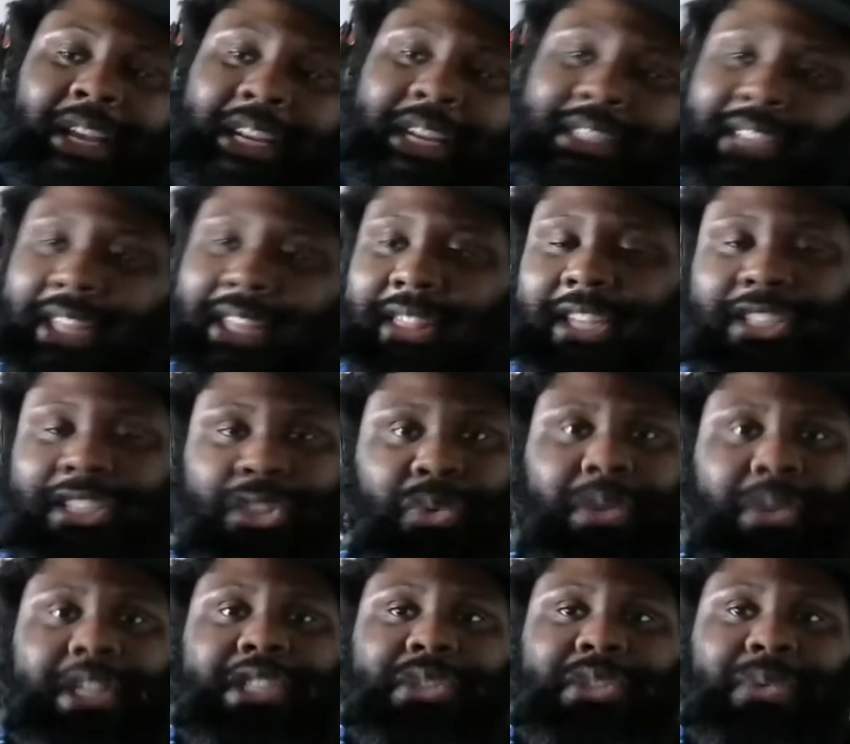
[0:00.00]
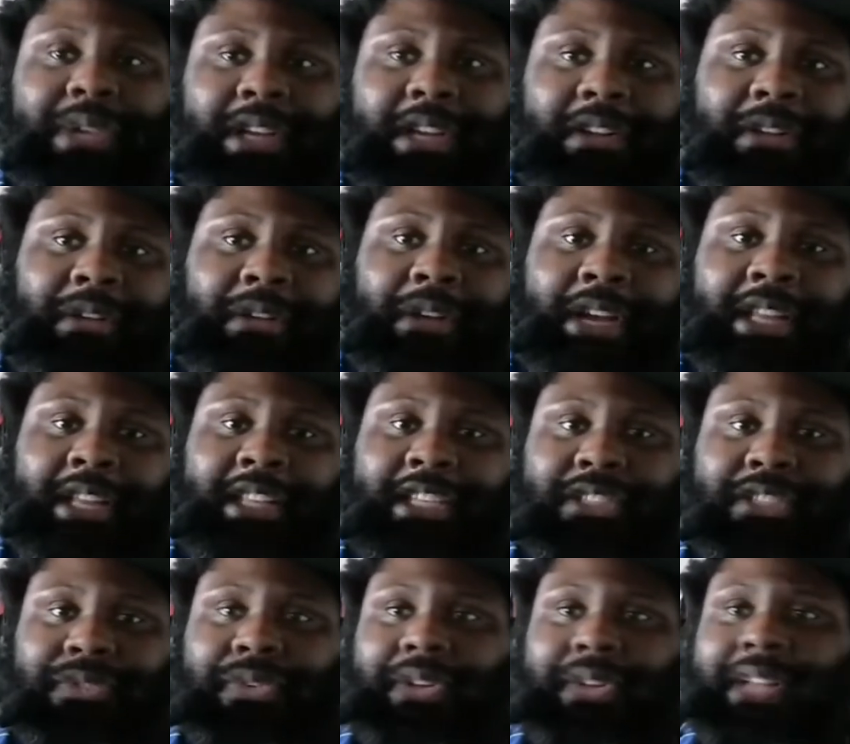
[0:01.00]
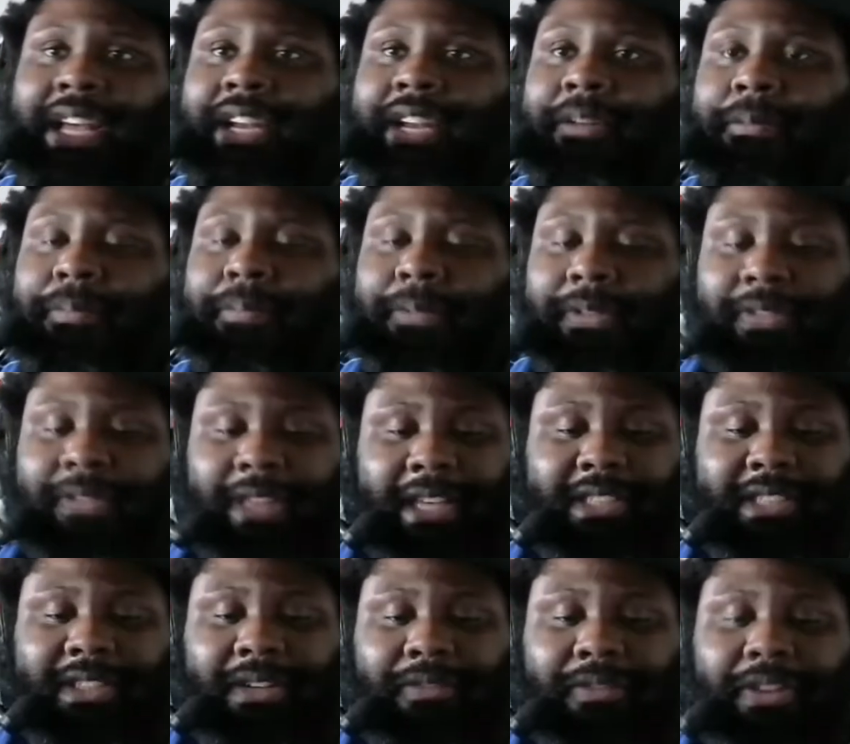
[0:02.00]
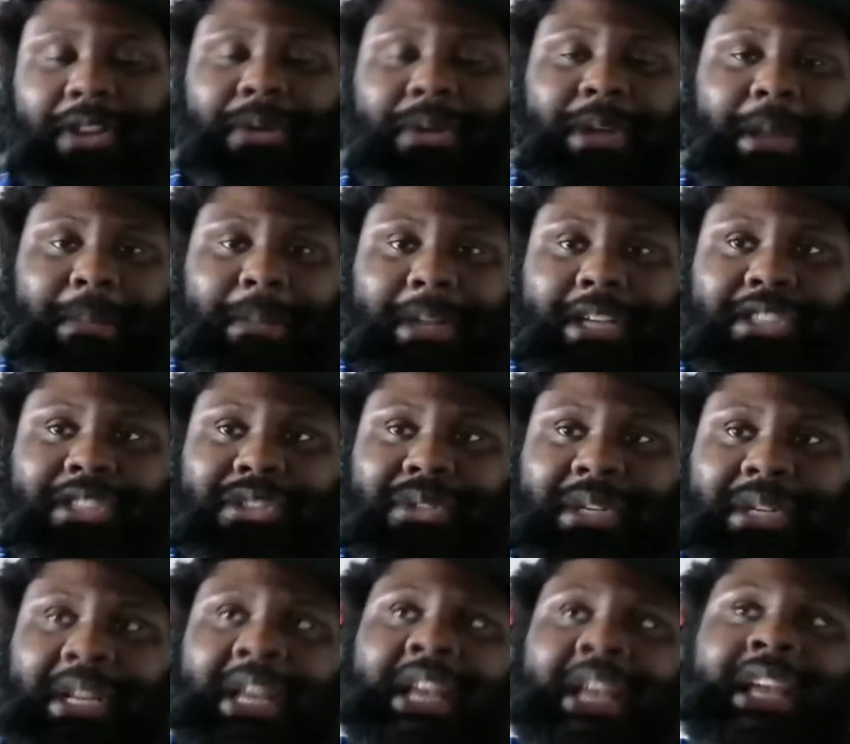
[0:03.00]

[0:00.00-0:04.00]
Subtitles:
Because I think 2020, at least for a lot of things in the video game industry,